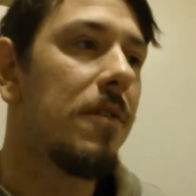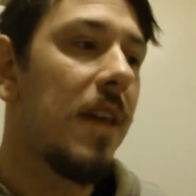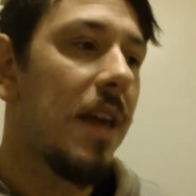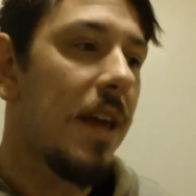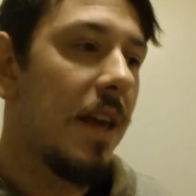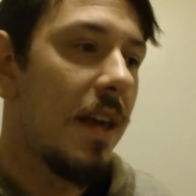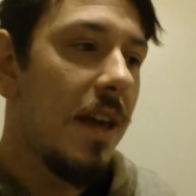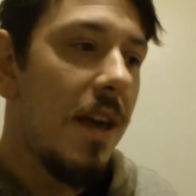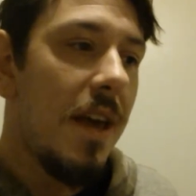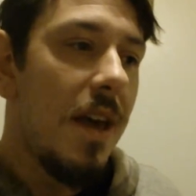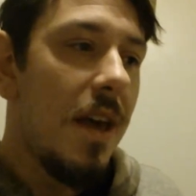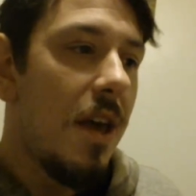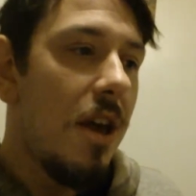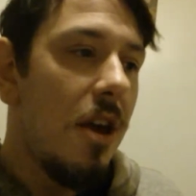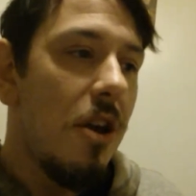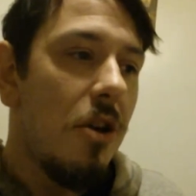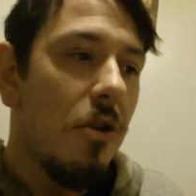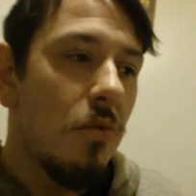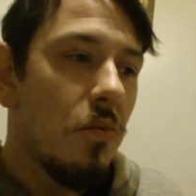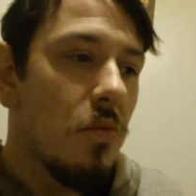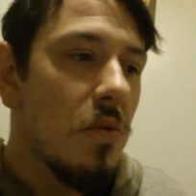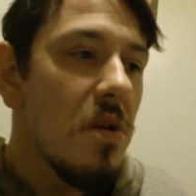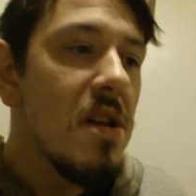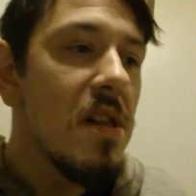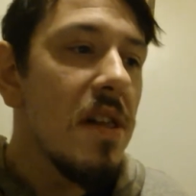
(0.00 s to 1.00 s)
They
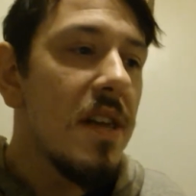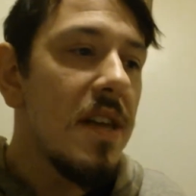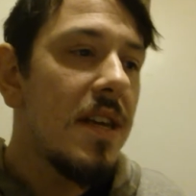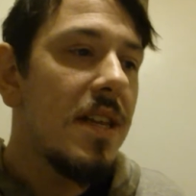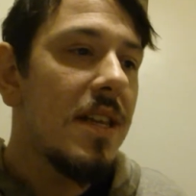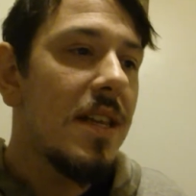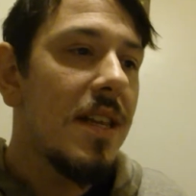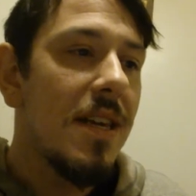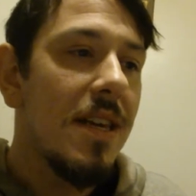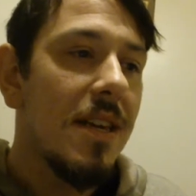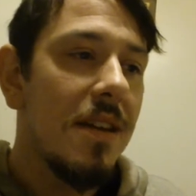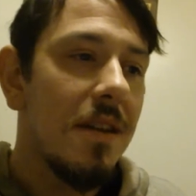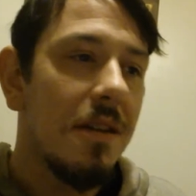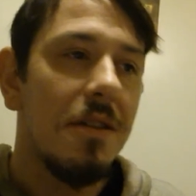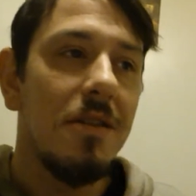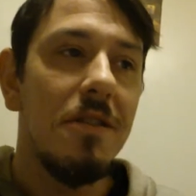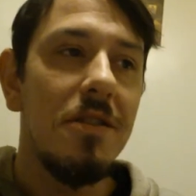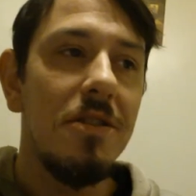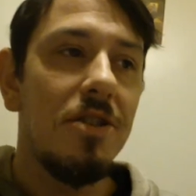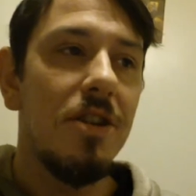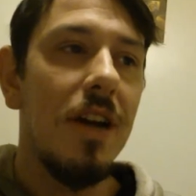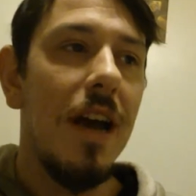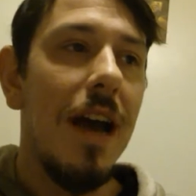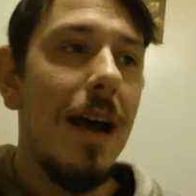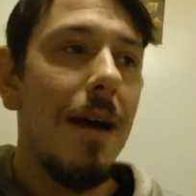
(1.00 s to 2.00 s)
really did a
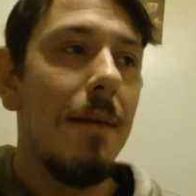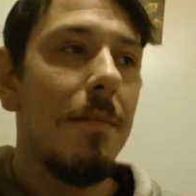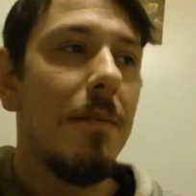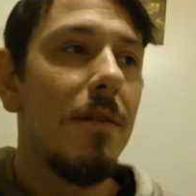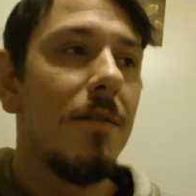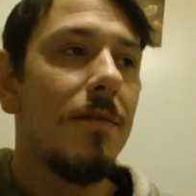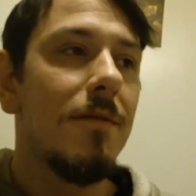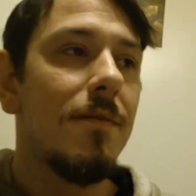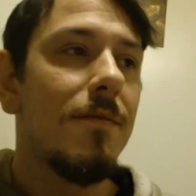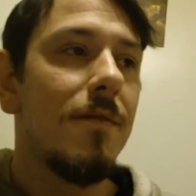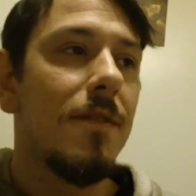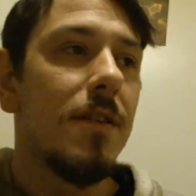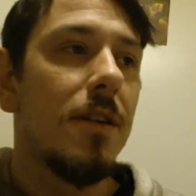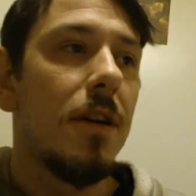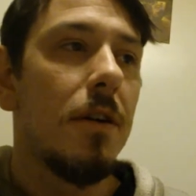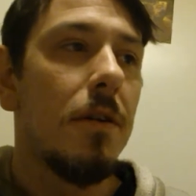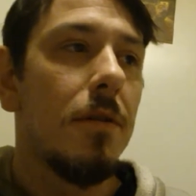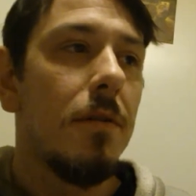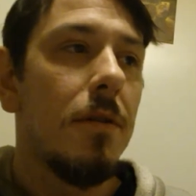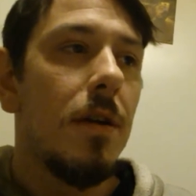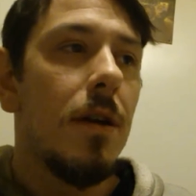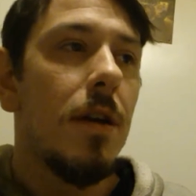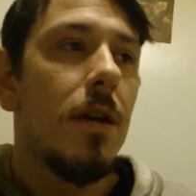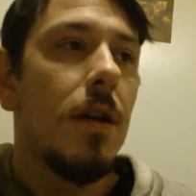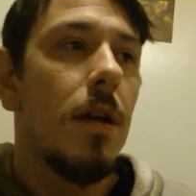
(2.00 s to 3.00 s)
good job of, you
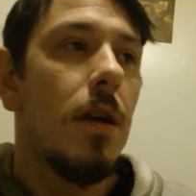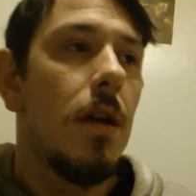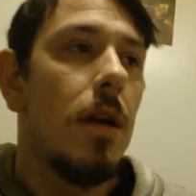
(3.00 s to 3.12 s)
know,